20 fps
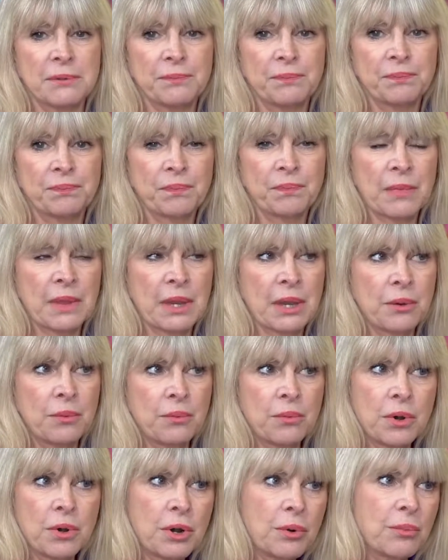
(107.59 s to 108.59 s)
Mm.
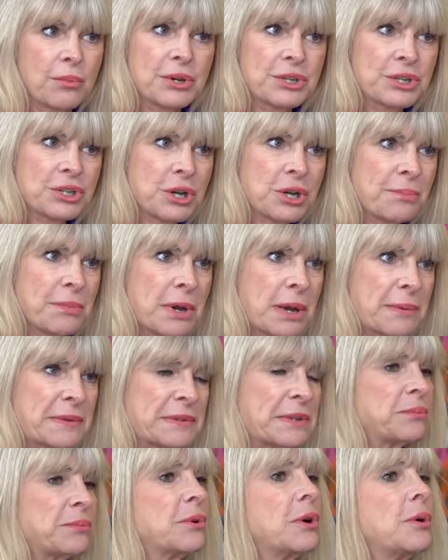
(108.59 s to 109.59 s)
What would your mum
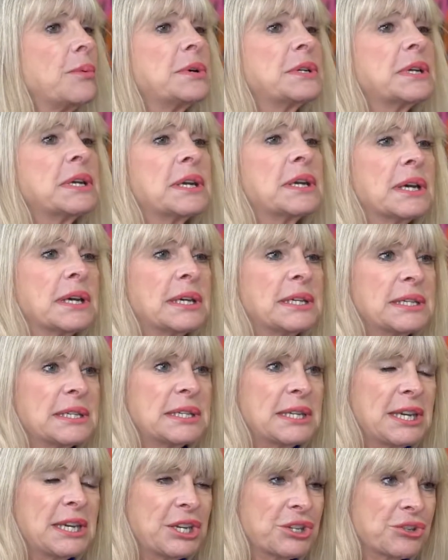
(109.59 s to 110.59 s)
have said? What would a nice
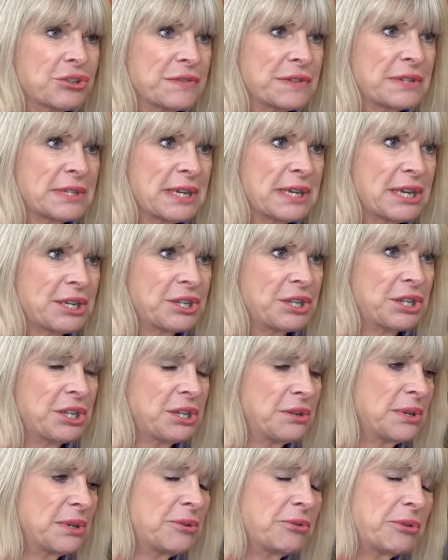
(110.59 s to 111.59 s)
teacher have said to
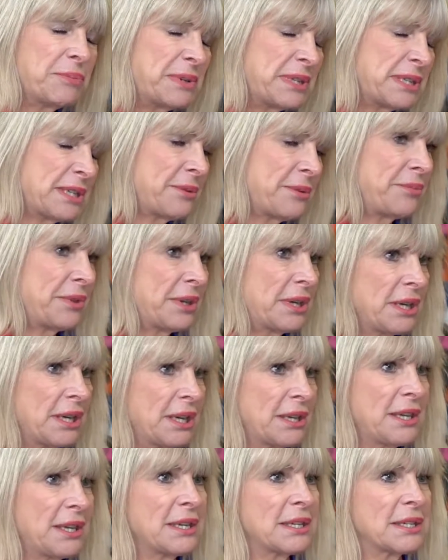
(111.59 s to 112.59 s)
you? And it would be something
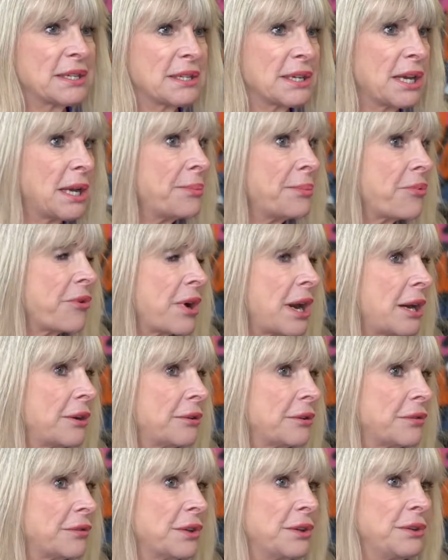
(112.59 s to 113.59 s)
like this. I'm
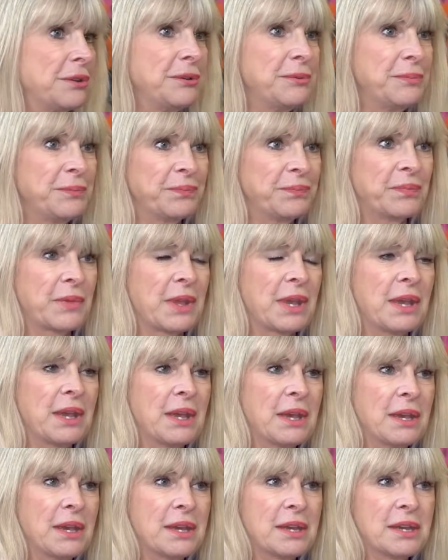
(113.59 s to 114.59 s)
proud of you.
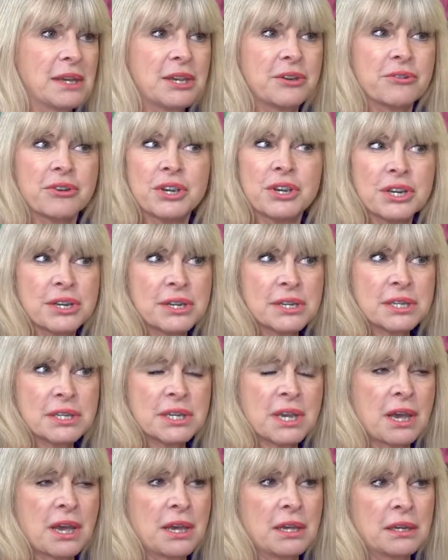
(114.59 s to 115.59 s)
You're a good
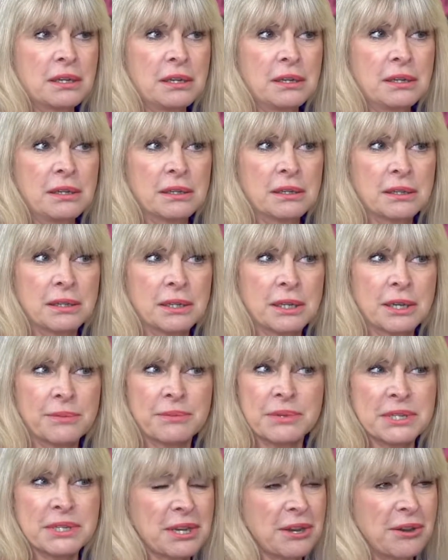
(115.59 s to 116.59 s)
son.
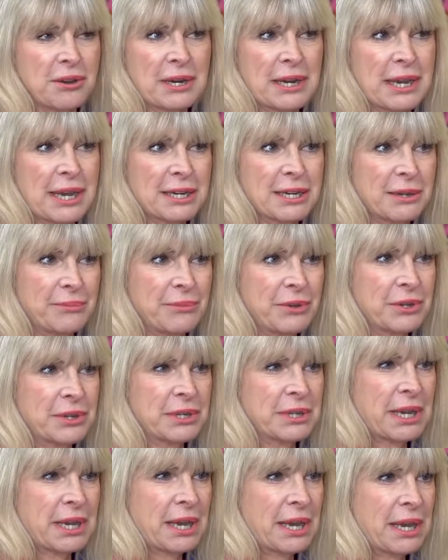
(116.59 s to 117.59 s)
I'm so glad I'm
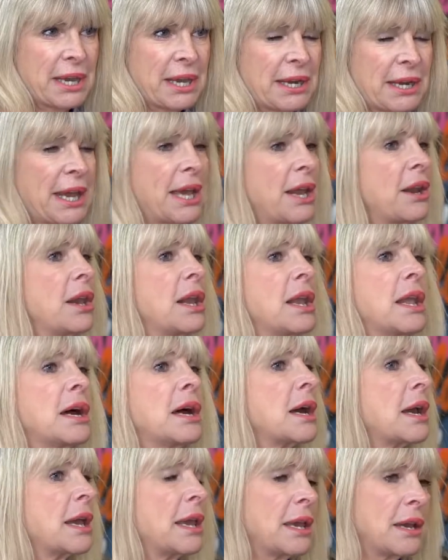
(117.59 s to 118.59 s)
your dad. How
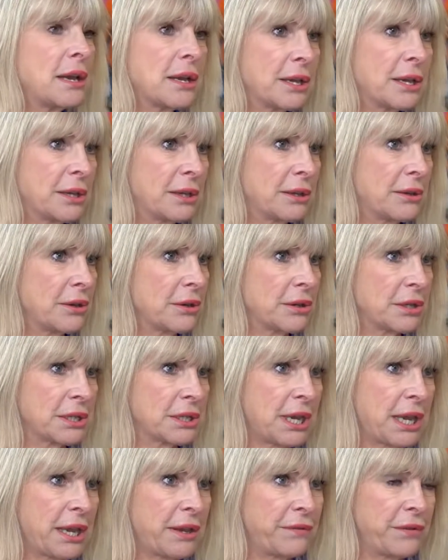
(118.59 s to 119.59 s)
lucky I got
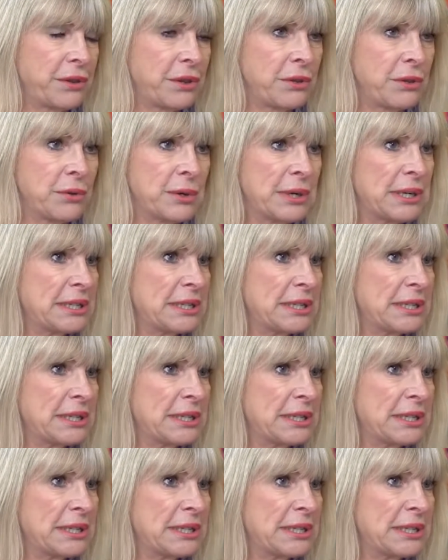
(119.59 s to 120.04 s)
to have you.